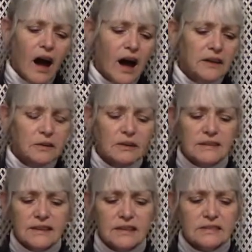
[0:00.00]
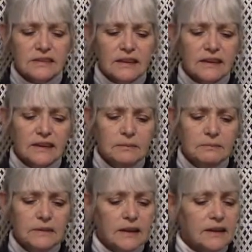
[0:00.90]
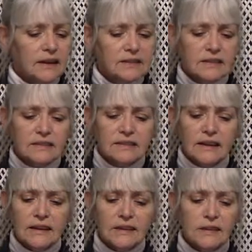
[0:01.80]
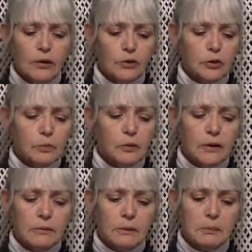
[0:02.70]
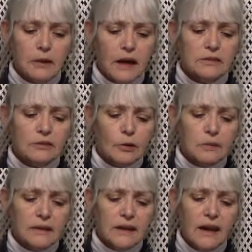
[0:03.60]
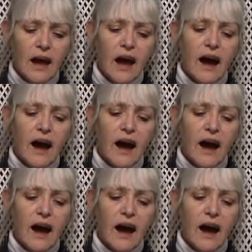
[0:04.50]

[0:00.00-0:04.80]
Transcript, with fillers: I know it sounds silly. It isn't silly, the older boy replied soberly.